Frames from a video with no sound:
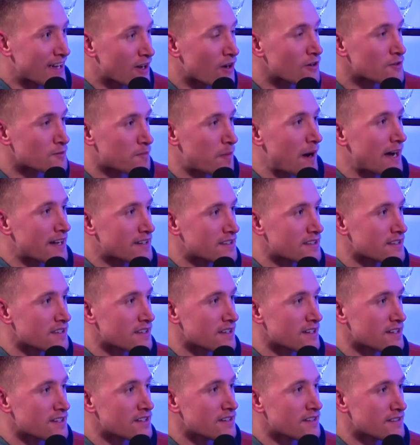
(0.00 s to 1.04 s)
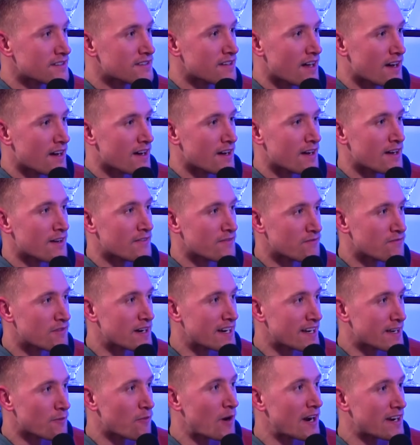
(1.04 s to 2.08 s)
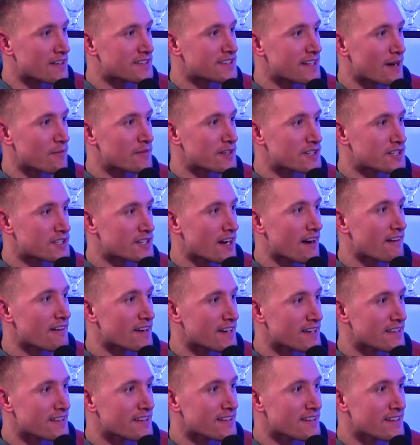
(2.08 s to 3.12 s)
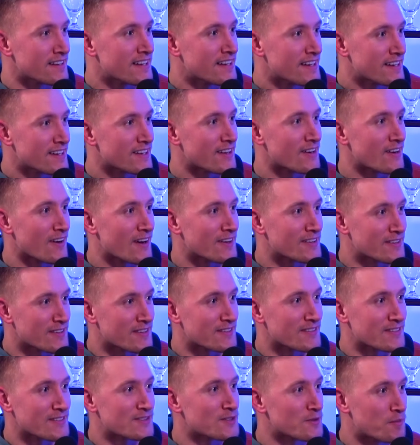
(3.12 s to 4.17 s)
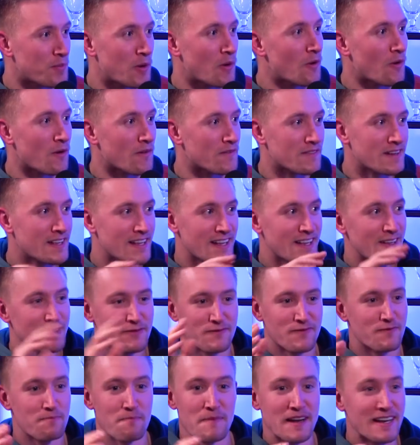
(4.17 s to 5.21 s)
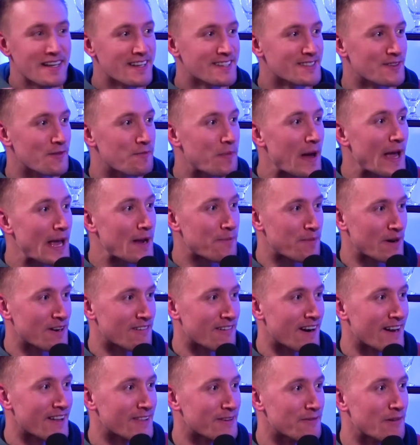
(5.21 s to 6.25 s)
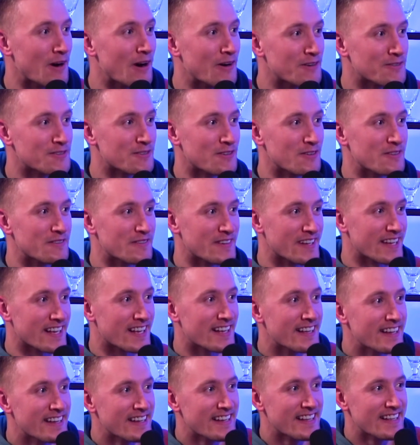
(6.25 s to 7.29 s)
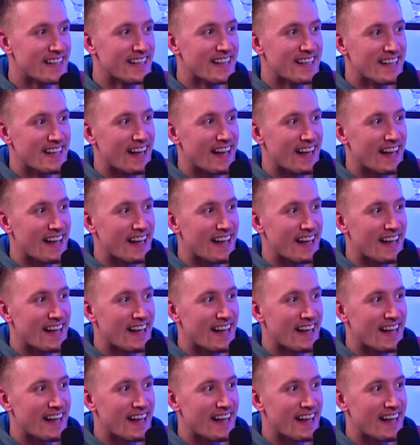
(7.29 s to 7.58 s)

it goes back to the uh, yeah. really well-established charity that you know, like support millions All of people sort. around the world, sort of thing. Yeah.